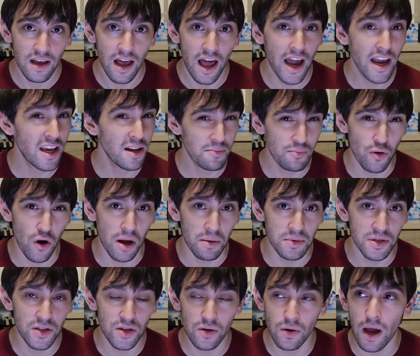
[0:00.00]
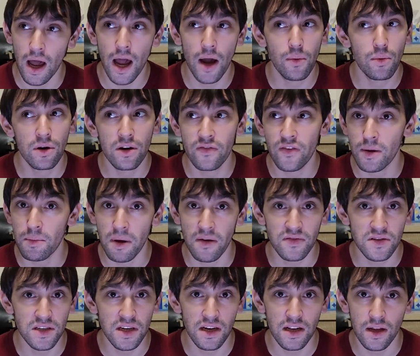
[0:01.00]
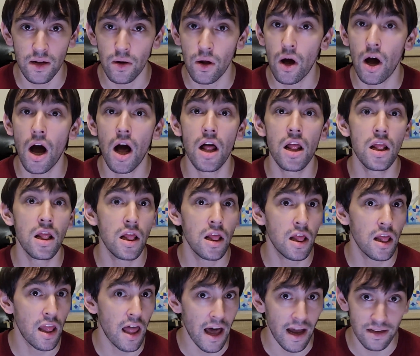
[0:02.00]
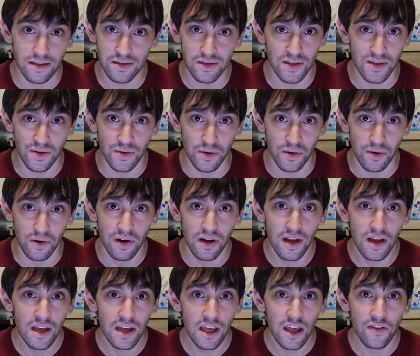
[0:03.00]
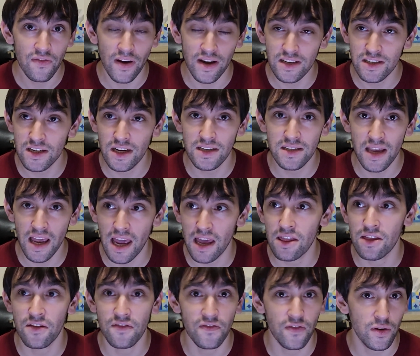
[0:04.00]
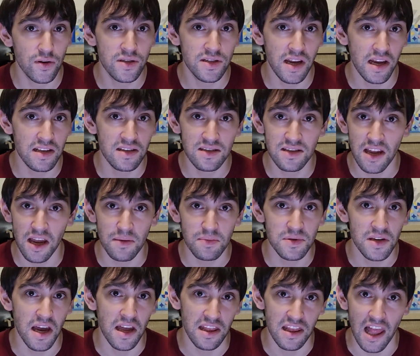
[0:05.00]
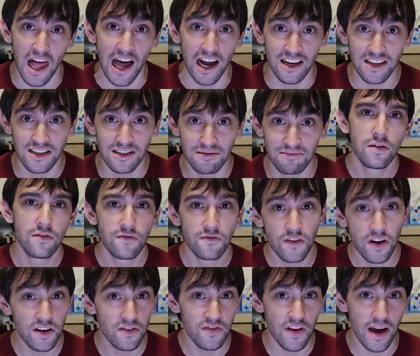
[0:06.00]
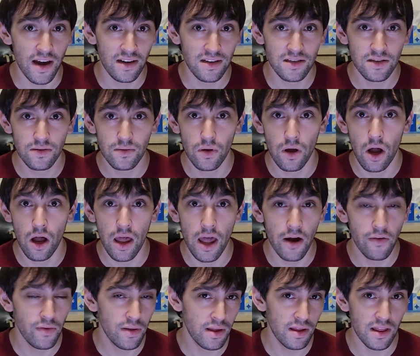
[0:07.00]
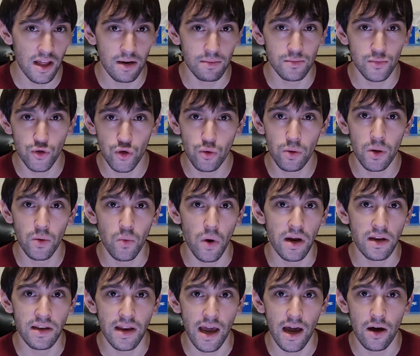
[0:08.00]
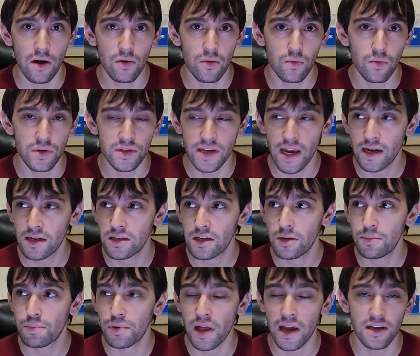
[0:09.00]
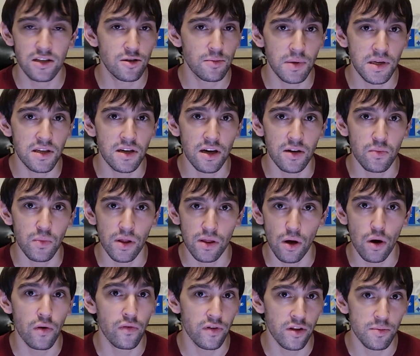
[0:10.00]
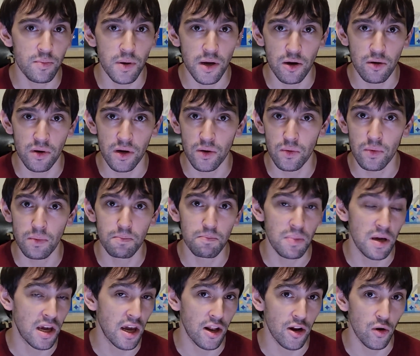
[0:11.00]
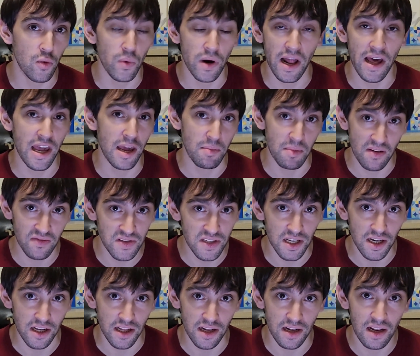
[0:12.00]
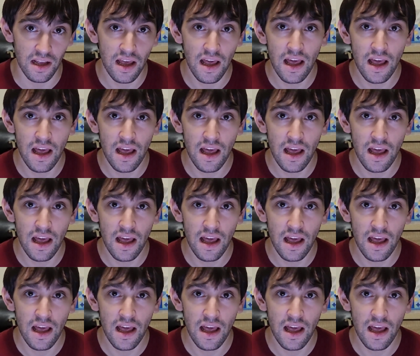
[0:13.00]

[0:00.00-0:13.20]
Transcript: I can promise you I would have MFC'd it a lot sooner if I just had the first 10 steps on lock. Fun fact, everything that I'm doing right now was actually planned to be done with over the period beginner when I MFC'd it.